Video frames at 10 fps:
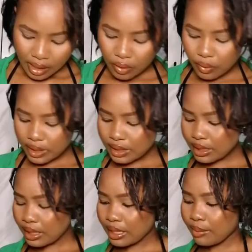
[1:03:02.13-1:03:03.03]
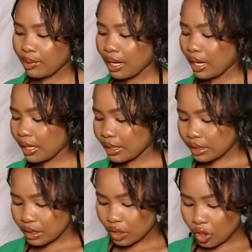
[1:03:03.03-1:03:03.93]
I went and
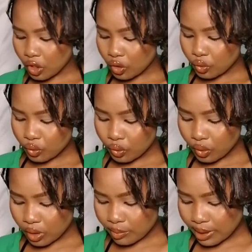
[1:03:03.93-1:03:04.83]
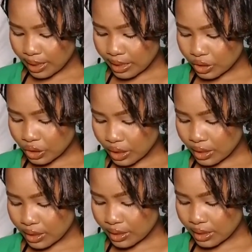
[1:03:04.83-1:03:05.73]
applied glue on my
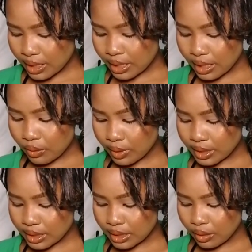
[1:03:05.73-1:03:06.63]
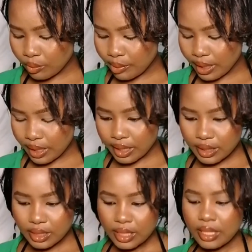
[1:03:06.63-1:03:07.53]
lashes, and I waited a little
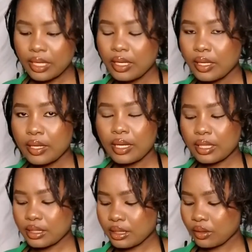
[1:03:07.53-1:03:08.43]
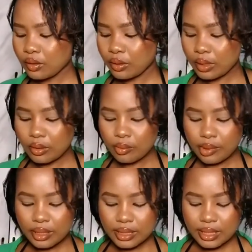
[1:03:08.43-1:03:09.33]
bit until they were a little
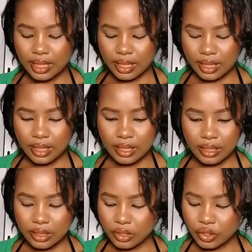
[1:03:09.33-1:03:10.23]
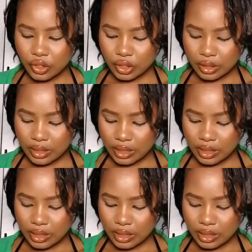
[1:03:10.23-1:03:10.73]
bit tacky-ish.